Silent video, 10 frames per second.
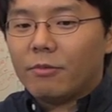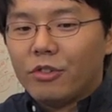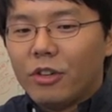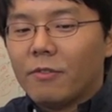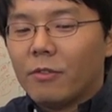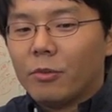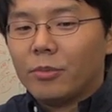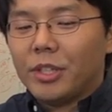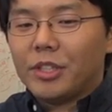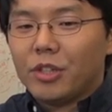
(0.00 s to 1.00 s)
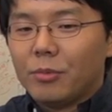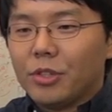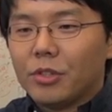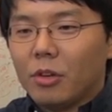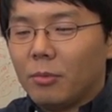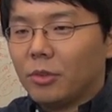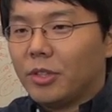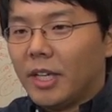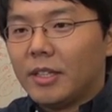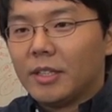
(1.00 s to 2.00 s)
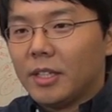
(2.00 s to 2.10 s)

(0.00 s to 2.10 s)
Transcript: uniform distribution among the data